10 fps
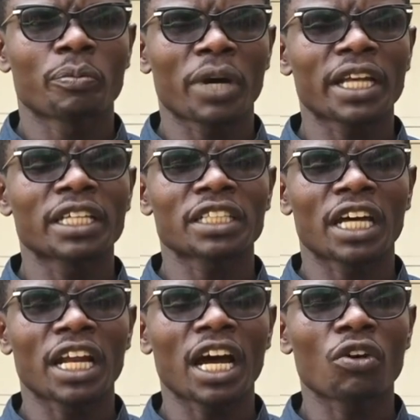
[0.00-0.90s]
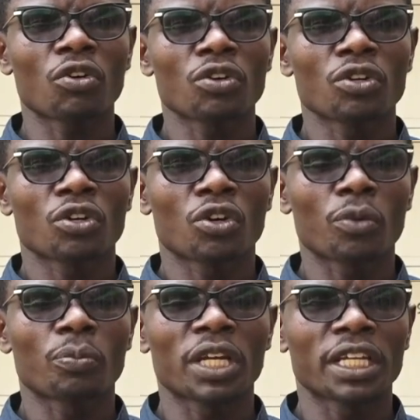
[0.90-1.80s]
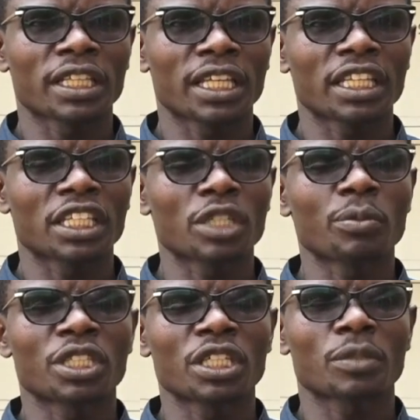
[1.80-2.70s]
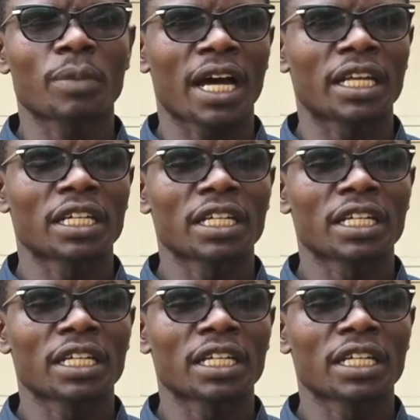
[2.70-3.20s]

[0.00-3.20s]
Parents are now complaining that the CBC is bad.